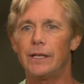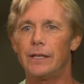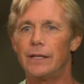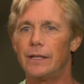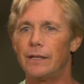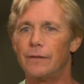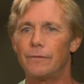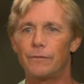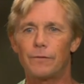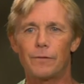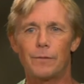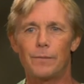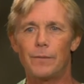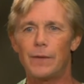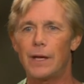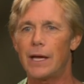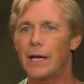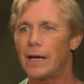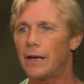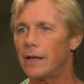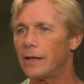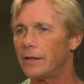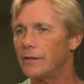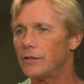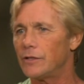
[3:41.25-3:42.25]
And then from
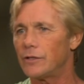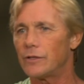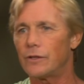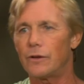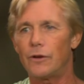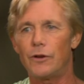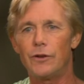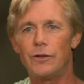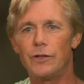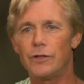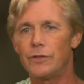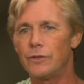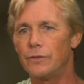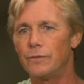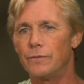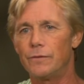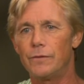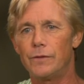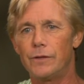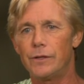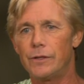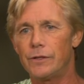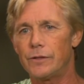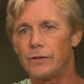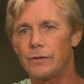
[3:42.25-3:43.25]
that, I just auditioned
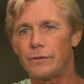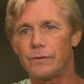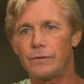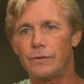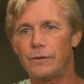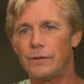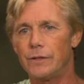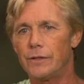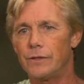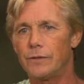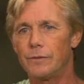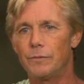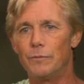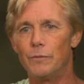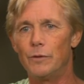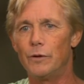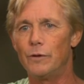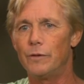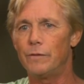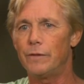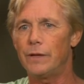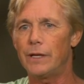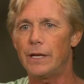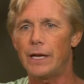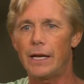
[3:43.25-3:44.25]
for this
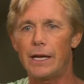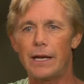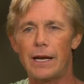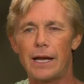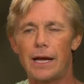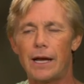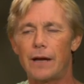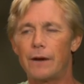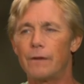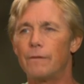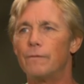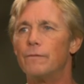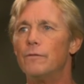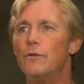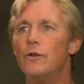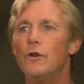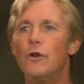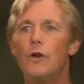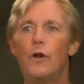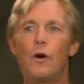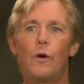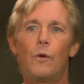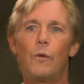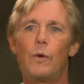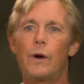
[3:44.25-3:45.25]
movie. And out of
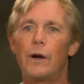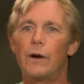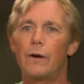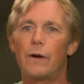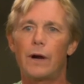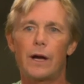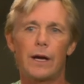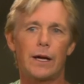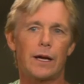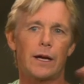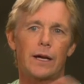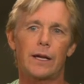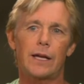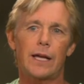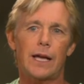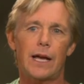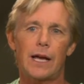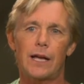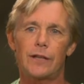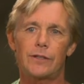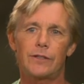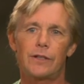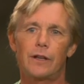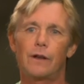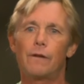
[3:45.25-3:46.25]
nowhere, I got
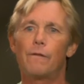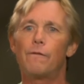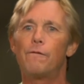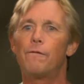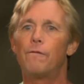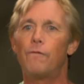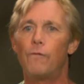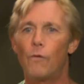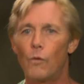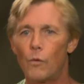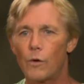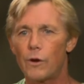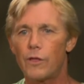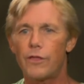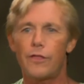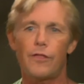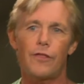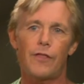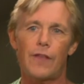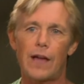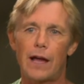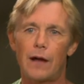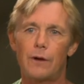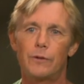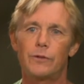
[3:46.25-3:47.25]
cast out of
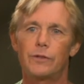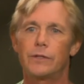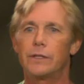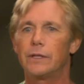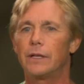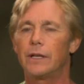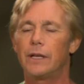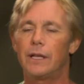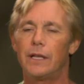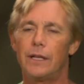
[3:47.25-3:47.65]
4,000